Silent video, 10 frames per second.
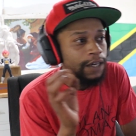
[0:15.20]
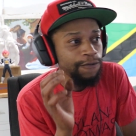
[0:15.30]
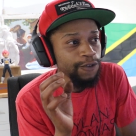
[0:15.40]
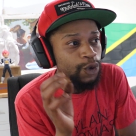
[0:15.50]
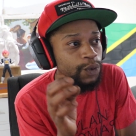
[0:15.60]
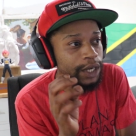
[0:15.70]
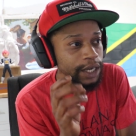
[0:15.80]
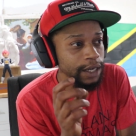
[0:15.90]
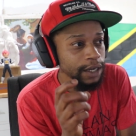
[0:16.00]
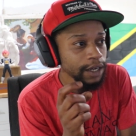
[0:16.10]
If you
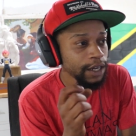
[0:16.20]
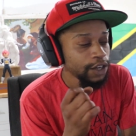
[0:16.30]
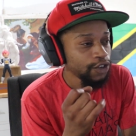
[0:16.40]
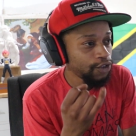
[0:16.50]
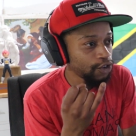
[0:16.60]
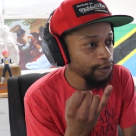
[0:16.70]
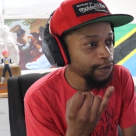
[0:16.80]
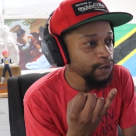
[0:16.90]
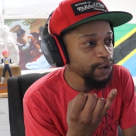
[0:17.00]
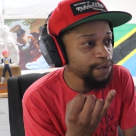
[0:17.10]
need
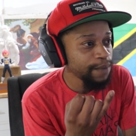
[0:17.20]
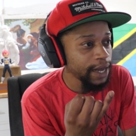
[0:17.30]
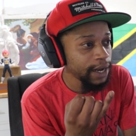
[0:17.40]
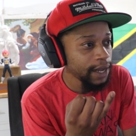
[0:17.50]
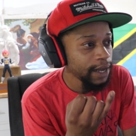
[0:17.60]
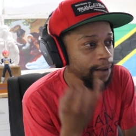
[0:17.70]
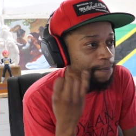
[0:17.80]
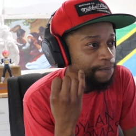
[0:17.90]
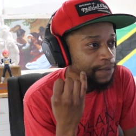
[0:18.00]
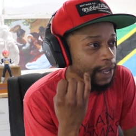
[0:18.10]
surfing with men,
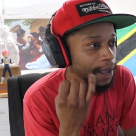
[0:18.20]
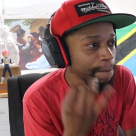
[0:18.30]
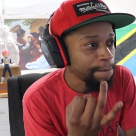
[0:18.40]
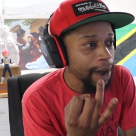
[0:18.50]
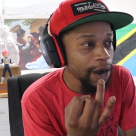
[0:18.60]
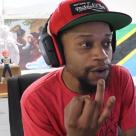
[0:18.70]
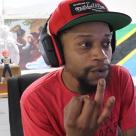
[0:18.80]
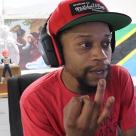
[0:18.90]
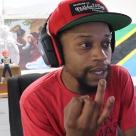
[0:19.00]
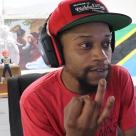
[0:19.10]

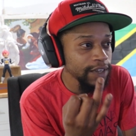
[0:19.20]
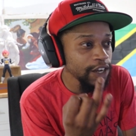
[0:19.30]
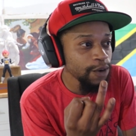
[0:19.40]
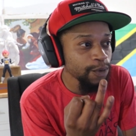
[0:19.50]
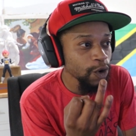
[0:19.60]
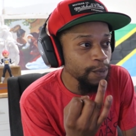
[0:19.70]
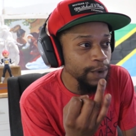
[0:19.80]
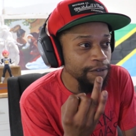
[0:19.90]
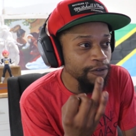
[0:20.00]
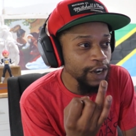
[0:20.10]
boundaryless,
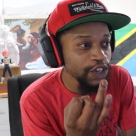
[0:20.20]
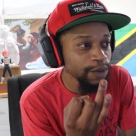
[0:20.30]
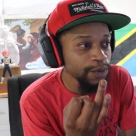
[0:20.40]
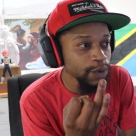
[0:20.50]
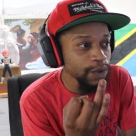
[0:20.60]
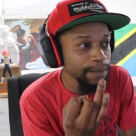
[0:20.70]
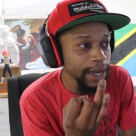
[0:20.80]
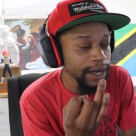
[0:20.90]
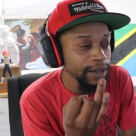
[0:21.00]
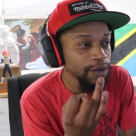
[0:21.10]
inappropriate friendships with
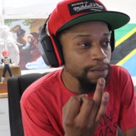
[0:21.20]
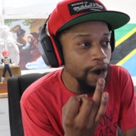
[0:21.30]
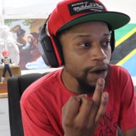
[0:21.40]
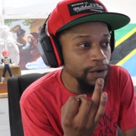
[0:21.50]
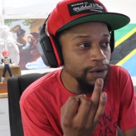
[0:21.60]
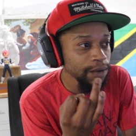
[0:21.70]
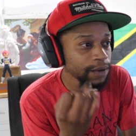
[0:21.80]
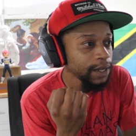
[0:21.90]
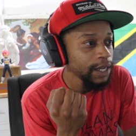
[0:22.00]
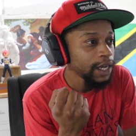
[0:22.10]
men to
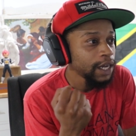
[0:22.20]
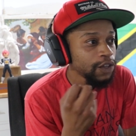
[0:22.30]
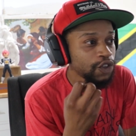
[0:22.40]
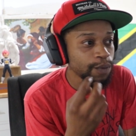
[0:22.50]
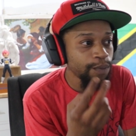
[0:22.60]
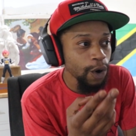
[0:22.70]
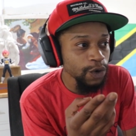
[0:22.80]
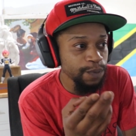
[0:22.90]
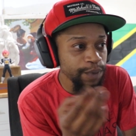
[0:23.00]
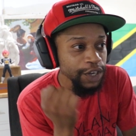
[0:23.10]
model, to
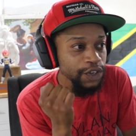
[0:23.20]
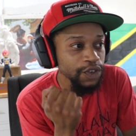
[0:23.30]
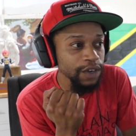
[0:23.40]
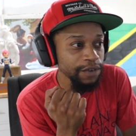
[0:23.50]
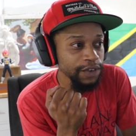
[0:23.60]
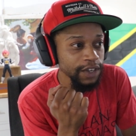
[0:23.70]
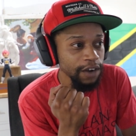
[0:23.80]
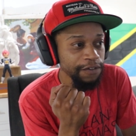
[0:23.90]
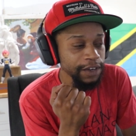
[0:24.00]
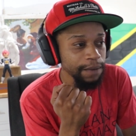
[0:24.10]
post pictures of
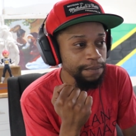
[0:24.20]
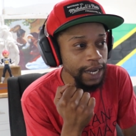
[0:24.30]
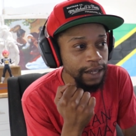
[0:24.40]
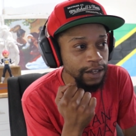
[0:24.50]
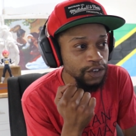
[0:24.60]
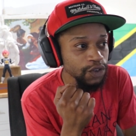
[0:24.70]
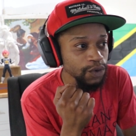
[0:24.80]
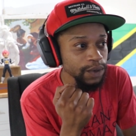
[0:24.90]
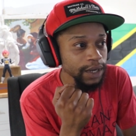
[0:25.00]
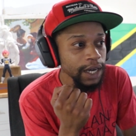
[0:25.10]
yourself in a bathing
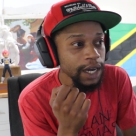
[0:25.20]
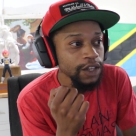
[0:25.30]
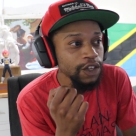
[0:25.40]
suit,